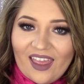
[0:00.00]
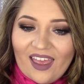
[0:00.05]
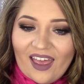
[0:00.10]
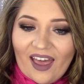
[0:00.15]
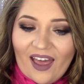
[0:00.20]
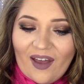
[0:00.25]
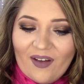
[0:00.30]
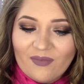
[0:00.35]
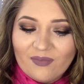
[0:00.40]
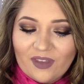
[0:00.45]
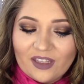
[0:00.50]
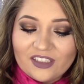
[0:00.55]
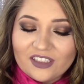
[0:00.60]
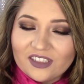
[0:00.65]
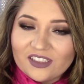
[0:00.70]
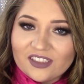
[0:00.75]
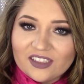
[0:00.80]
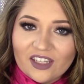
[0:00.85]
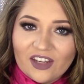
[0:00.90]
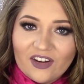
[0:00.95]
And
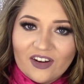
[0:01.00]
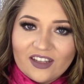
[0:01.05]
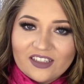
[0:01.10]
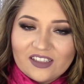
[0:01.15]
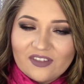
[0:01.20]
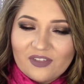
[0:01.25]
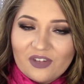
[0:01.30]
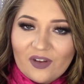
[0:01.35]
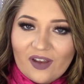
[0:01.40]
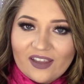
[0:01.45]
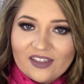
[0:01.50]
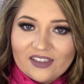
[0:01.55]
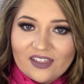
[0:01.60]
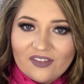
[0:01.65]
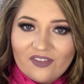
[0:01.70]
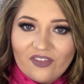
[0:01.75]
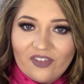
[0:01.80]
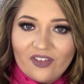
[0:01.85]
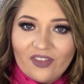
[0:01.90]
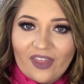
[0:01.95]
just curious if you guys
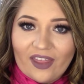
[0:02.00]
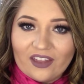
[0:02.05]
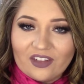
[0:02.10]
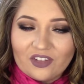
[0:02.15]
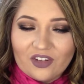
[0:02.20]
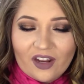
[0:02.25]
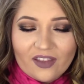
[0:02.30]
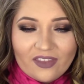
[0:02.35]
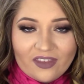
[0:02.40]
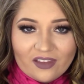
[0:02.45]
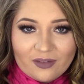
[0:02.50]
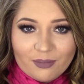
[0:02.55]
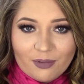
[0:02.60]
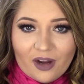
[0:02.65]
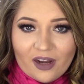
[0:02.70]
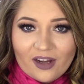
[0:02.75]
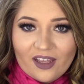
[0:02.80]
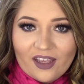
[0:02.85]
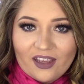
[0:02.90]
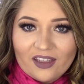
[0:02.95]
have tried these
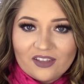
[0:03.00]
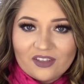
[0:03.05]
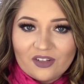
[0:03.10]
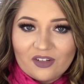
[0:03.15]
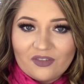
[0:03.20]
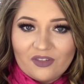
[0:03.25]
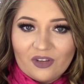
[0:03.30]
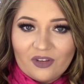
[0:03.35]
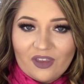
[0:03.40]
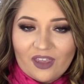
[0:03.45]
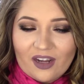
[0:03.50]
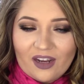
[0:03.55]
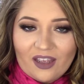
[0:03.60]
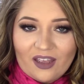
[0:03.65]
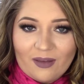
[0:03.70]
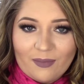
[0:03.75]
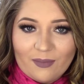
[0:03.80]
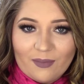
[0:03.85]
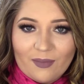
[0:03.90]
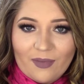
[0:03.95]
products or if you get
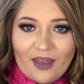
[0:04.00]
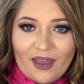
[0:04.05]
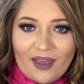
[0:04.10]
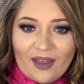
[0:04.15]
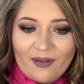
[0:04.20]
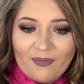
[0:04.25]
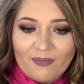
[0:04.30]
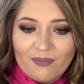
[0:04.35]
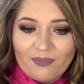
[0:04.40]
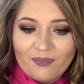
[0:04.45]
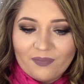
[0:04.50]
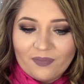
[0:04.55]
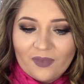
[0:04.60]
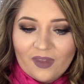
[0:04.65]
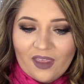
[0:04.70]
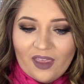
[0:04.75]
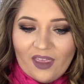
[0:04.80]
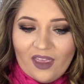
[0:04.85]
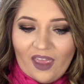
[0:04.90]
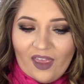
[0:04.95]
them
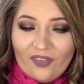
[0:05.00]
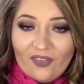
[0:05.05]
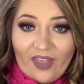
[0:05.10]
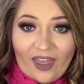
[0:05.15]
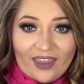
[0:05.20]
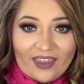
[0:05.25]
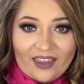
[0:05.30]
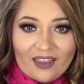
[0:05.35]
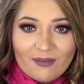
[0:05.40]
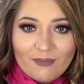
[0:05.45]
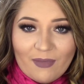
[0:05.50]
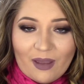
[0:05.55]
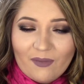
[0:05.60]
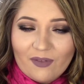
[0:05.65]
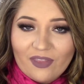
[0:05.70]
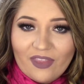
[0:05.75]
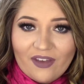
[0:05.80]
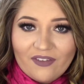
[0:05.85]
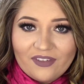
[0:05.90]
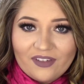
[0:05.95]
and like them. I
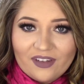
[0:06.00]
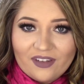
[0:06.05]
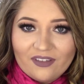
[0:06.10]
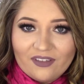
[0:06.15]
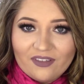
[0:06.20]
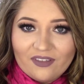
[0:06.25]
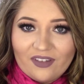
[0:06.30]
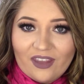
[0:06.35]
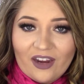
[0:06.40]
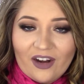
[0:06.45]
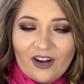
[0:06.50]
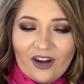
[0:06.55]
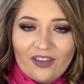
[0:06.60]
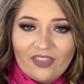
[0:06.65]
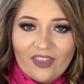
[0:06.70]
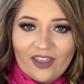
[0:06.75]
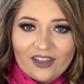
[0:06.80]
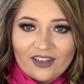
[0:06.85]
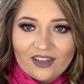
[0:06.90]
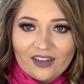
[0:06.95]
would love to hear.
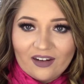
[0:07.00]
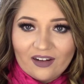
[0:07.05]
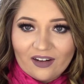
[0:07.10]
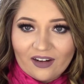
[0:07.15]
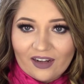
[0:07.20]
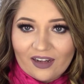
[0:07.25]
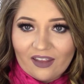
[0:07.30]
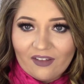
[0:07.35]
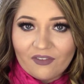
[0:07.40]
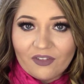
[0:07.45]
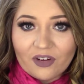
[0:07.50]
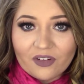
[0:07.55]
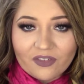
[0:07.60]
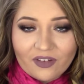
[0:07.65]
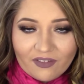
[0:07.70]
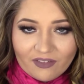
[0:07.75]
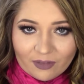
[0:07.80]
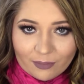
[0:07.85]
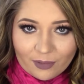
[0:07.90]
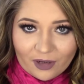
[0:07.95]
I'd like to hear any of your
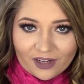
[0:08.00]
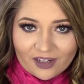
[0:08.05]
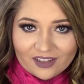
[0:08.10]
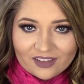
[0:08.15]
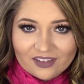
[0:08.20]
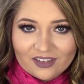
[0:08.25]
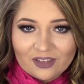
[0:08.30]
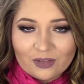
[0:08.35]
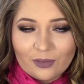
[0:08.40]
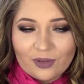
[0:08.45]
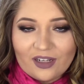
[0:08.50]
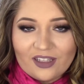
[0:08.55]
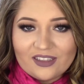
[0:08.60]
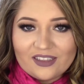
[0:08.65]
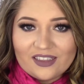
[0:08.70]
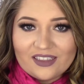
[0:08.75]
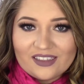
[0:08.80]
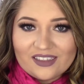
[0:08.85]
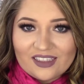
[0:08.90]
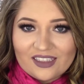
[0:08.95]
favorite products in
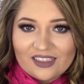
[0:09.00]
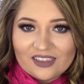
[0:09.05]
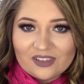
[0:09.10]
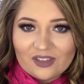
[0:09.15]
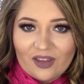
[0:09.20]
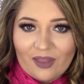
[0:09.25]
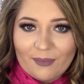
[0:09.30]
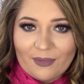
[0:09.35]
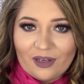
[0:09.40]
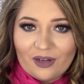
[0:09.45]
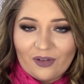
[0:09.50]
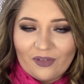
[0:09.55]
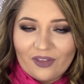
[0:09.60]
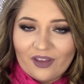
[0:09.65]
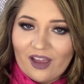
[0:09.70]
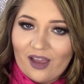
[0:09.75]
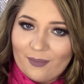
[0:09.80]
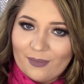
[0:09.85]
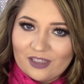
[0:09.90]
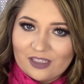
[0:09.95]
2016, so let me know in the
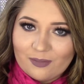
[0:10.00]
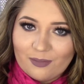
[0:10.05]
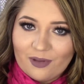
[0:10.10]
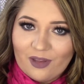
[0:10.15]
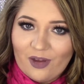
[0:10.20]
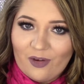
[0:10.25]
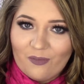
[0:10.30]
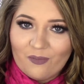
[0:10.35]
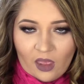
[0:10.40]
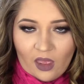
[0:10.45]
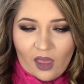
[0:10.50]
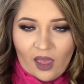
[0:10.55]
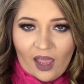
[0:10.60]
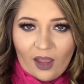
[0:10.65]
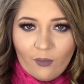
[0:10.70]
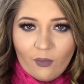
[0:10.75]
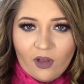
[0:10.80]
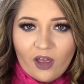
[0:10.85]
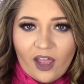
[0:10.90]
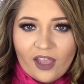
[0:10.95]
comments below.
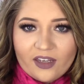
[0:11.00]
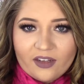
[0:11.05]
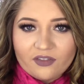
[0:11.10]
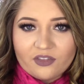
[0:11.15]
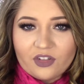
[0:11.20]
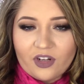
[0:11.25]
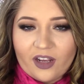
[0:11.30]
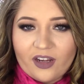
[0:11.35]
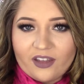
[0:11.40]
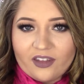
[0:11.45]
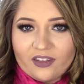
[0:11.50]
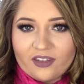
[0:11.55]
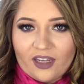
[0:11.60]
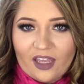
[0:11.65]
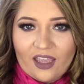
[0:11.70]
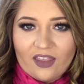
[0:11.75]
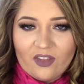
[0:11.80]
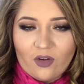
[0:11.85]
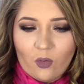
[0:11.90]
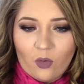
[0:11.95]
I will kind of try to
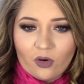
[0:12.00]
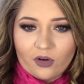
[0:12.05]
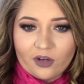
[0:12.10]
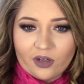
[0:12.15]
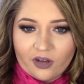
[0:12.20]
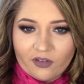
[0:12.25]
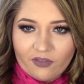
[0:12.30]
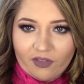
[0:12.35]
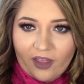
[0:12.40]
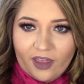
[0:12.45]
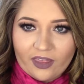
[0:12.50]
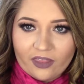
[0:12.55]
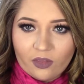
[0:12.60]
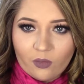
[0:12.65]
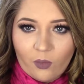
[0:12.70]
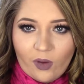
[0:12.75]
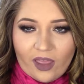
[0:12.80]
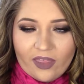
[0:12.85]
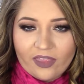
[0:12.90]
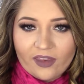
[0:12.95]
stay in the order of
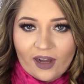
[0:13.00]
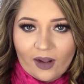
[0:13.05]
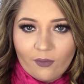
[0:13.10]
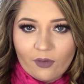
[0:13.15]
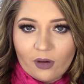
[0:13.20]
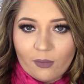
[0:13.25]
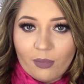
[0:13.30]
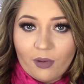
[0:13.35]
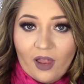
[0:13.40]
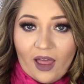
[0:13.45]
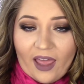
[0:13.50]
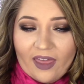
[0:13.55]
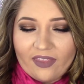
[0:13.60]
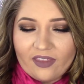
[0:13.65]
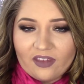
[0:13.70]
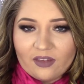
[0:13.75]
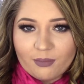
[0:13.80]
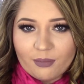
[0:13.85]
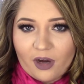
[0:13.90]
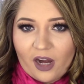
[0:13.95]
the way that I would apply
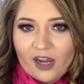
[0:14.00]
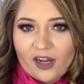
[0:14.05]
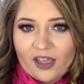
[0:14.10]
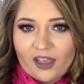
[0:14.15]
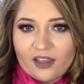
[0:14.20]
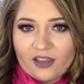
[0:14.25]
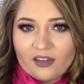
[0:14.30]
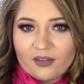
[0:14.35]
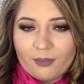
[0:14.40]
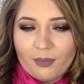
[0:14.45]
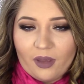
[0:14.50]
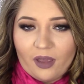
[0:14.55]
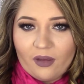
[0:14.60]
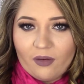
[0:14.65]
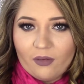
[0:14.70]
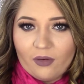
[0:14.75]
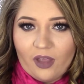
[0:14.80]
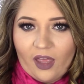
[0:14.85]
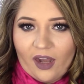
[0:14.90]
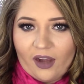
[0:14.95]
these products,
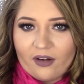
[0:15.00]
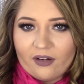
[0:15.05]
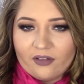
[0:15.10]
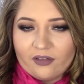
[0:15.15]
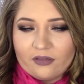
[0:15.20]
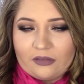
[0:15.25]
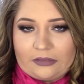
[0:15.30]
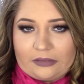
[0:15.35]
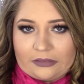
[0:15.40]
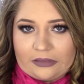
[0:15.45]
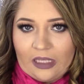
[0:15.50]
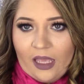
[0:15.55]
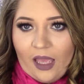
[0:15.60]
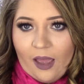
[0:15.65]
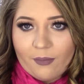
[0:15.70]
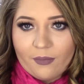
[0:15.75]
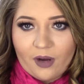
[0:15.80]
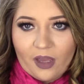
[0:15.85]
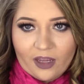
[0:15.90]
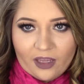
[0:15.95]
but I'm
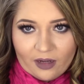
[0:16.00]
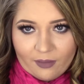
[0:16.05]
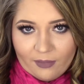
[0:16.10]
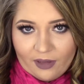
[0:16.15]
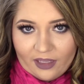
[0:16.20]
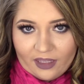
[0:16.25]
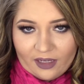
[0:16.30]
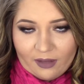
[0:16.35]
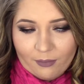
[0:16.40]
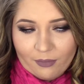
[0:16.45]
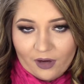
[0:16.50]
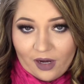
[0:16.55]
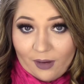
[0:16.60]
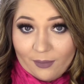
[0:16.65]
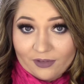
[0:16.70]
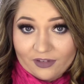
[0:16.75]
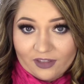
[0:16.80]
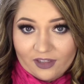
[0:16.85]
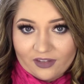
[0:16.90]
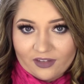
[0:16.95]
not going to make any
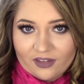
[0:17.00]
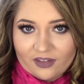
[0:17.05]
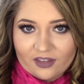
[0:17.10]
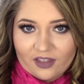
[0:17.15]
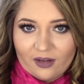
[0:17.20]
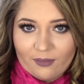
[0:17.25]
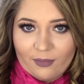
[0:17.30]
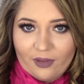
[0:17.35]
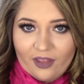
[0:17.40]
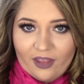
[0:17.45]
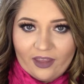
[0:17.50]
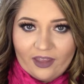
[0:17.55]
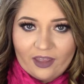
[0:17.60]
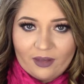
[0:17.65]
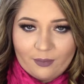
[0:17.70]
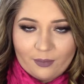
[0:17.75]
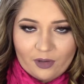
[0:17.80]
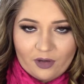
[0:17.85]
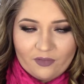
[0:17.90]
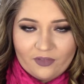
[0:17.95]
promises. It's going to be
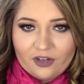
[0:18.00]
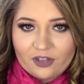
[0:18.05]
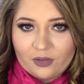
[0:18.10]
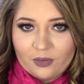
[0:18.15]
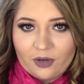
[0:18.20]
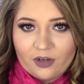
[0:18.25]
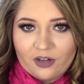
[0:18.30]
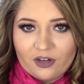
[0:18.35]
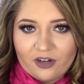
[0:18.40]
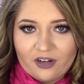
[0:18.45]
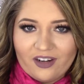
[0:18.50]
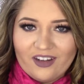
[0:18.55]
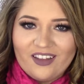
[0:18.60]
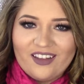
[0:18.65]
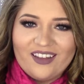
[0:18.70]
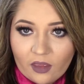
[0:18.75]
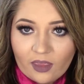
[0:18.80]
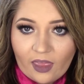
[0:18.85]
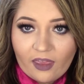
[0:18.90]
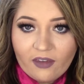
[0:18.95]
in perfect order.
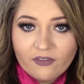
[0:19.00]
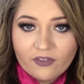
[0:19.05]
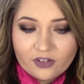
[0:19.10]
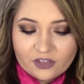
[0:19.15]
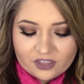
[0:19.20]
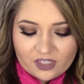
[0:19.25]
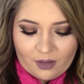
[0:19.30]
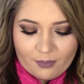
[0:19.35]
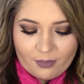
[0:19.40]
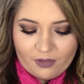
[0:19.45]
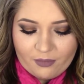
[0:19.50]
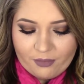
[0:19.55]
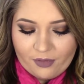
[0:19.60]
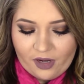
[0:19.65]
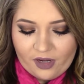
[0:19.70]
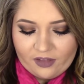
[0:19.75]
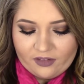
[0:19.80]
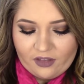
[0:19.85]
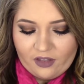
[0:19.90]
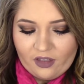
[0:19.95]
Okay, first couple of
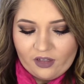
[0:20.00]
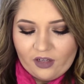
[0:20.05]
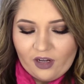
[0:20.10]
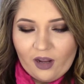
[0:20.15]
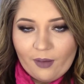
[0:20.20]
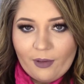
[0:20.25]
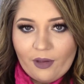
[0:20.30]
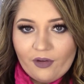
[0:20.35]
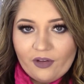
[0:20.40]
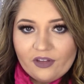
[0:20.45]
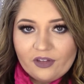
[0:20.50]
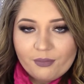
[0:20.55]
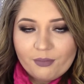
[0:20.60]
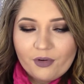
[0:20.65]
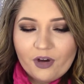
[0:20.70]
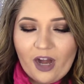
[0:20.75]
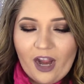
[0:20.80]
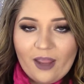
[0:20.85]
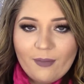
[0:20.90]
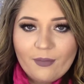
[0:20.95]
products I'm going to talk about is
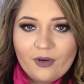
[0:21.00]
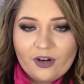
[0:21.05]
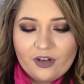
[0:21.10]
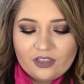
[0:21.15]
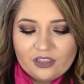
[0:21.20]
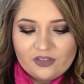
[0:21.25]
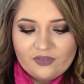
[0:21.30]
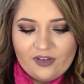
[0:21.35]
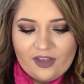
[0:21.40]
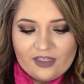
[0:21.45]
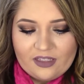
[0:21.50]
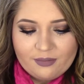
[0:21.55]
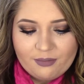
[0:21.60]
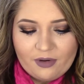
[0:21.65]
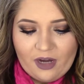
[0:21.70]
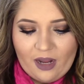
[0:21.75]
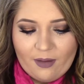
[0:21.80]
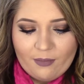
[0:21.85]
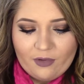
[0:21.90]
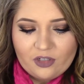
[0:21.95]
primers, face
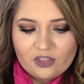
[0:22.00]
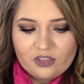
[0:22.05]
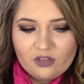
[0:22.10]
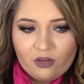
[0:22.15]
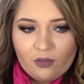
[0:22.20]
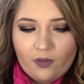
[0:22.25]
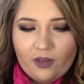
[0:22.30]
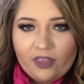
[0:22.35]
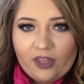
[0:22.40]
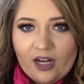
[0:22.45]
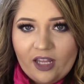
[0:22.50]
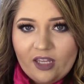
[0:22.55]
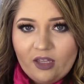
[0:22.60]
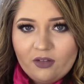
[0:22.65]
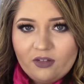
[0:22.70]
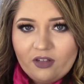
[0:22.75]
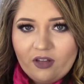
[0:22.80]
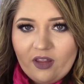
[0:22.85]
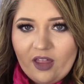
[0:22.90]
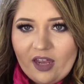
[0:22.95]
primers. So the one that I
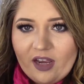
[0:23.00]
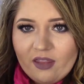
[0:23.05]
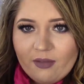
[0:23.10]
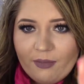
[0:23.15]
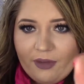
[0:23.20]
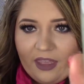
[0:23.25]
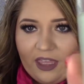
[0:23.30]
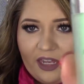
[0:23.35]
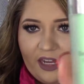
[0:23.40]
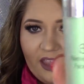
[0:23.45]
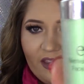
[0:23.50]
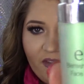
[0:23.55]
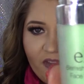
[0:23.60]
used a lot at the beginning